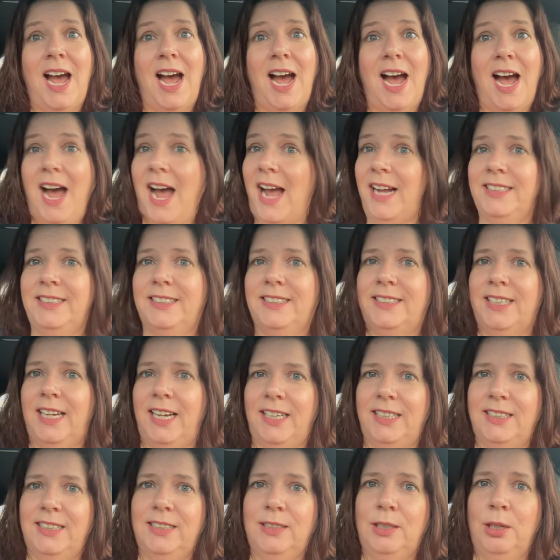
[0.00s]
I
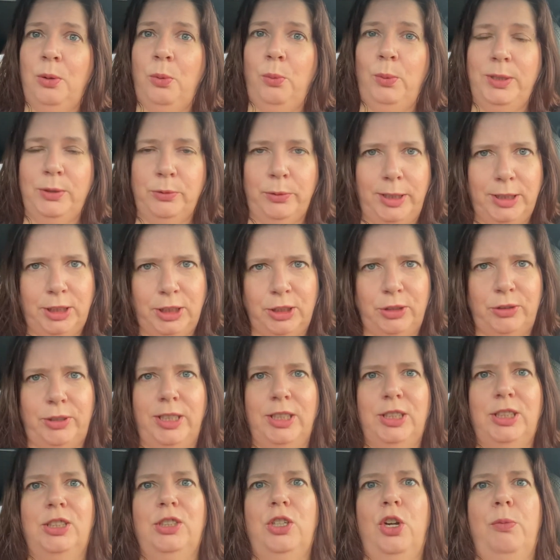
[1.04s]
decided when
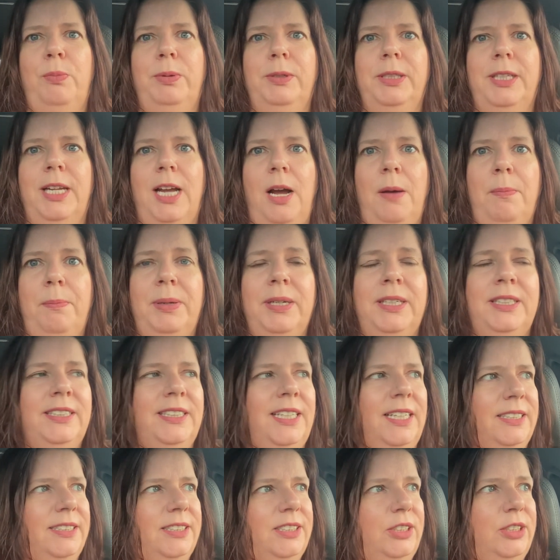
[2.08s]
registration opened up
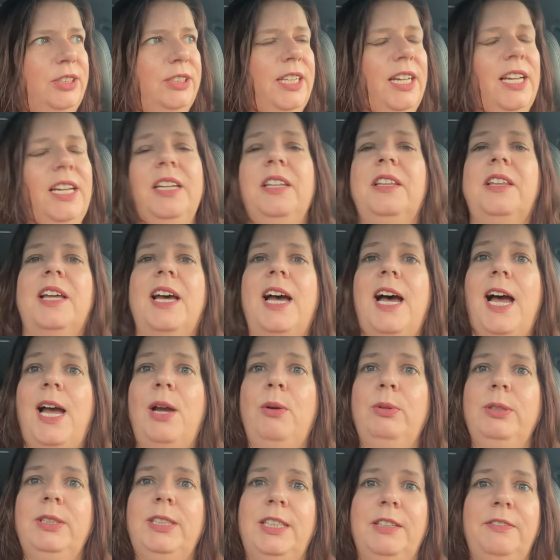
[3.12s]
yesterday that I
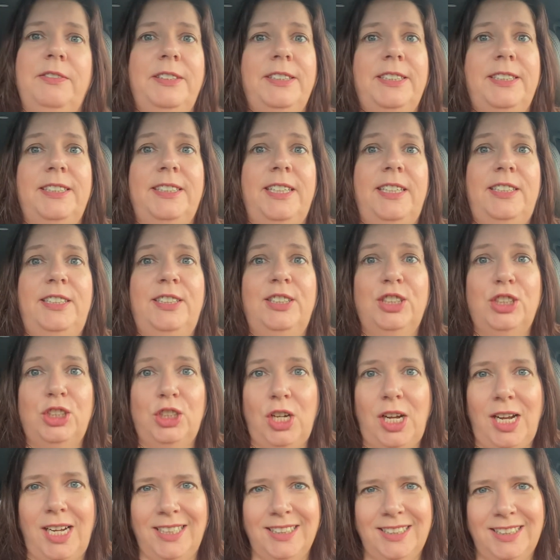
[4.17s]
would give this another
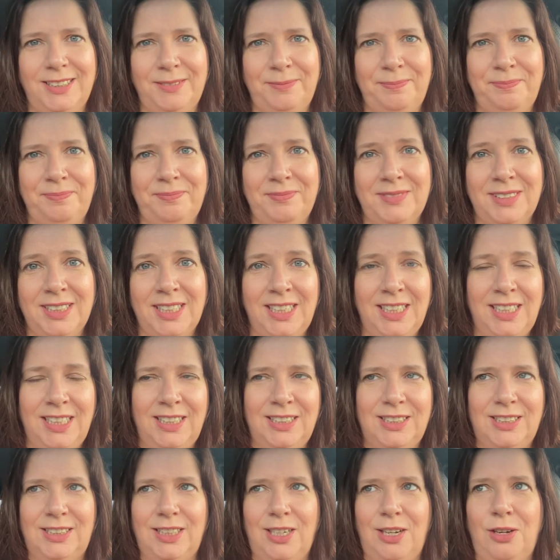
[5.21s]
shot.
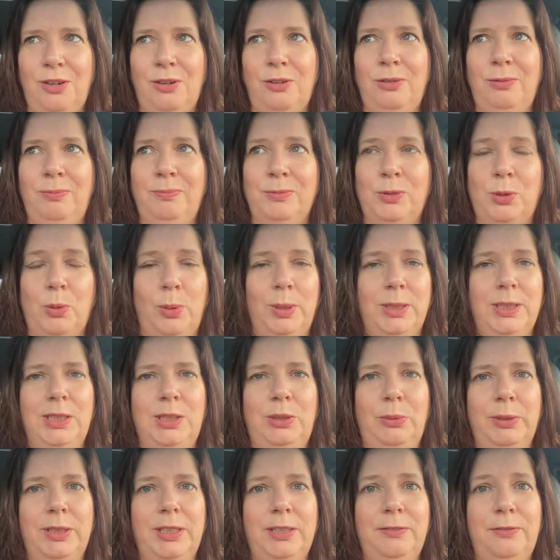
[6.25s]
So
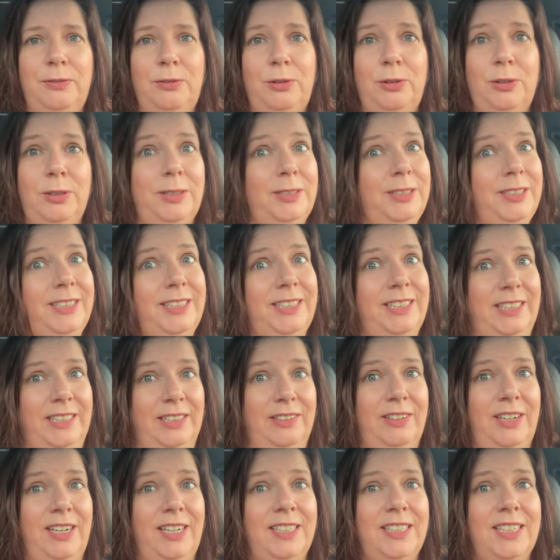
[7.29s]
2024,
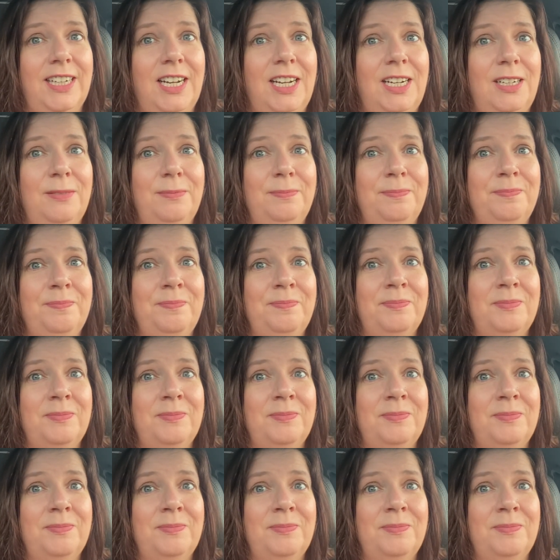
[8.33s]
here I come.